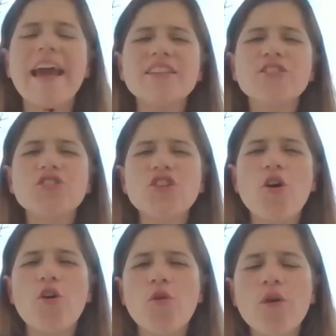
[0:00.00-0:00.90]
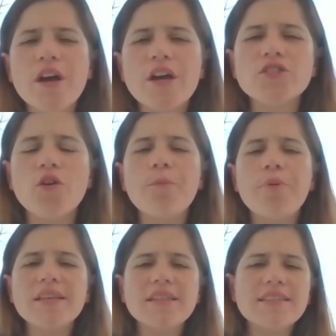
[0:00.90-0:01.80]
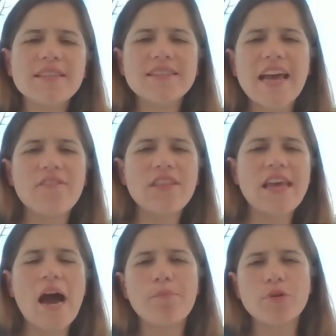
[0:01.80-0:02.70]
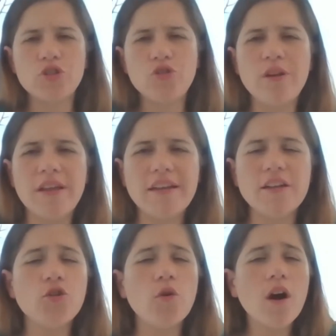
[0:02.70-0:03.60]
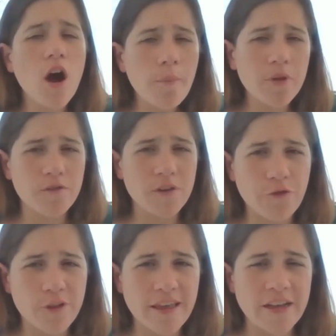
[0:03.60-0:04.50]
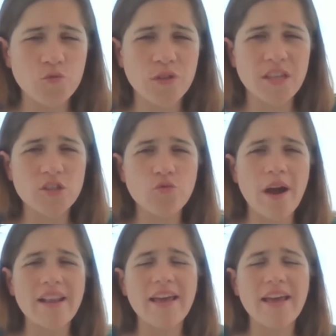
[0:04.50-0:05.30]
And so businesses have the opportunity to do a couple of different things with this, right?